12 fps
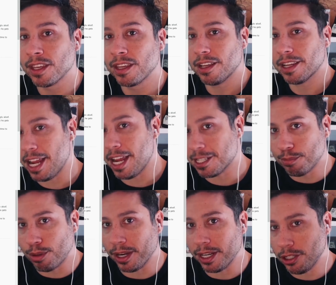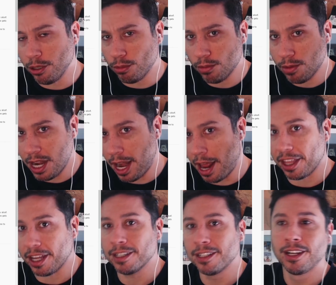Case in point, you,
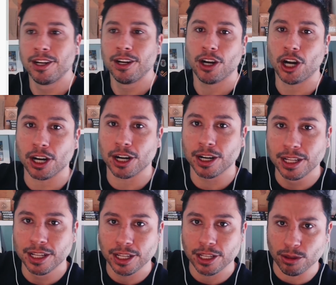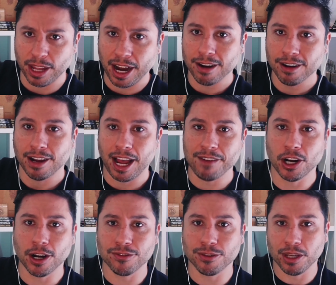nothing. Her, you there? I haven't
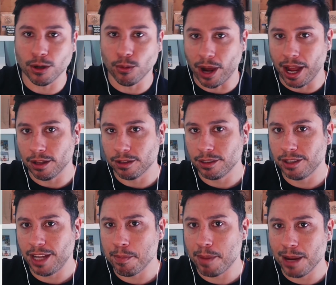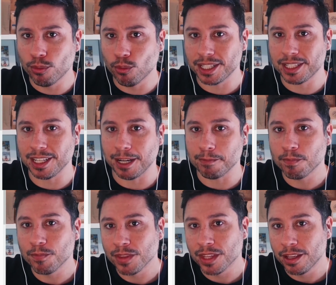heard from you in a while. Hey babe, what's up?
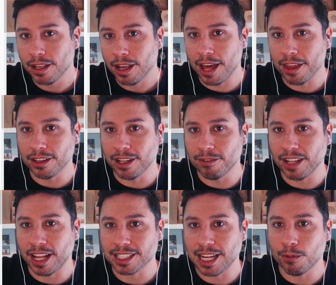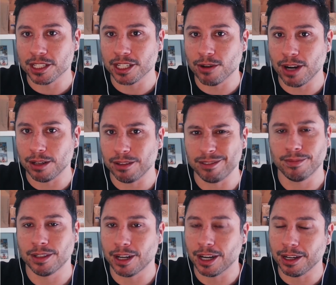The love last night was incredible.
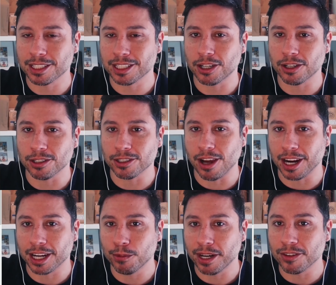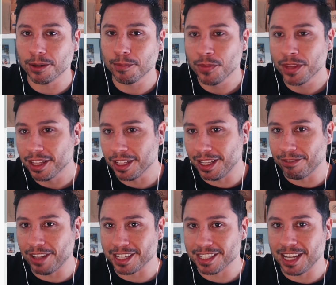All right, that's a girl talking, whatever. The love
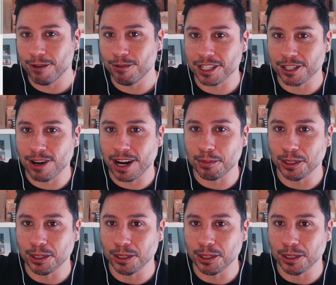last night was incredible.